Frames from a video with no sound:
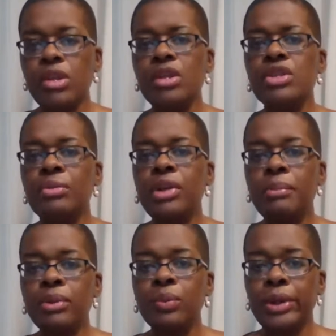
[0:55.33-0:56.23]
So,
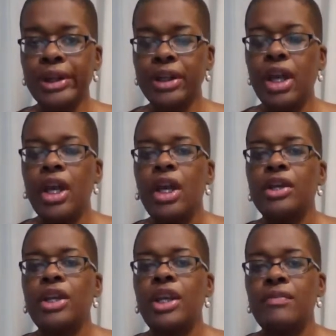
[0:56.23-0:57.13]
number one,
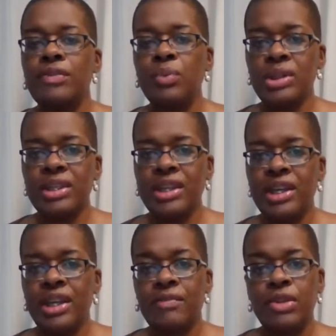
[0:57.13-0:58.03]
if once again,
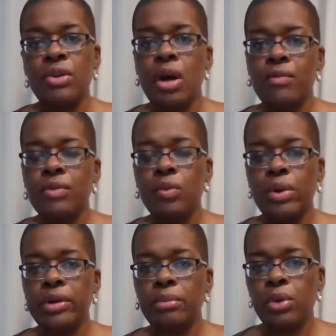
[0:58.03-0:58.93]
if you offer
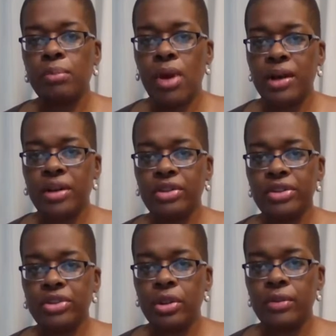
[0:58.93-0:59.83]
one or more product or
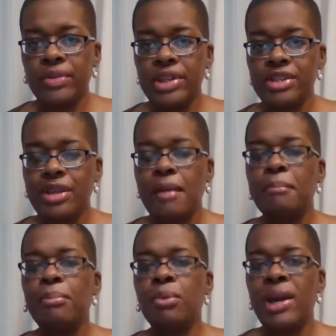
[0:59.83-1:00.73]
service,
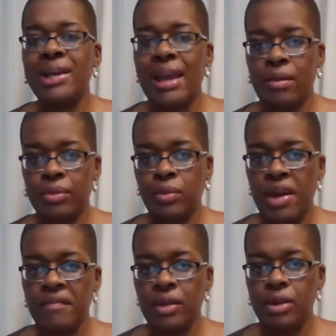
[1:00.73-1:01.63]
break out the
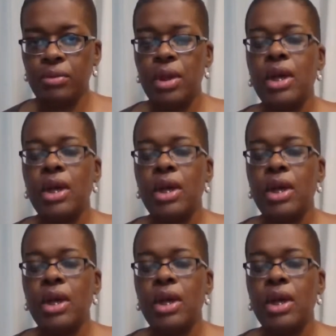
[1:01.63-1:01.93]
revenue.